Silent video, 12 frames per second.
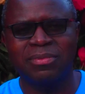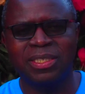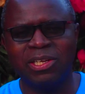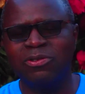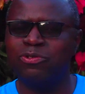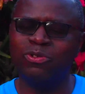
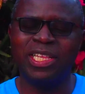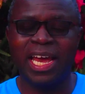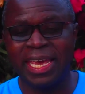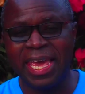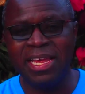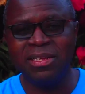Can you do it
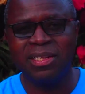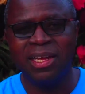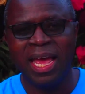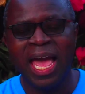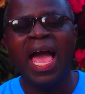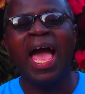again?
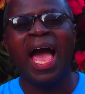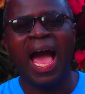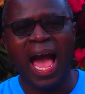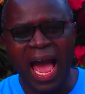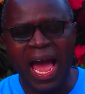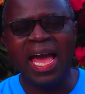
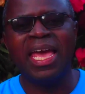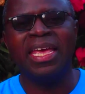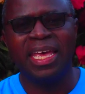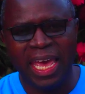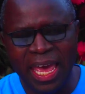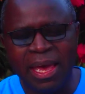I
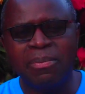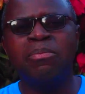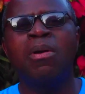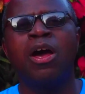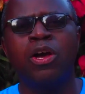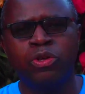am
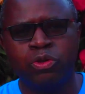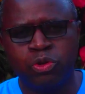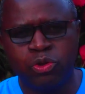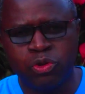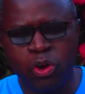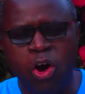
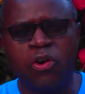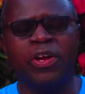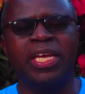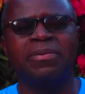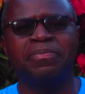sorry.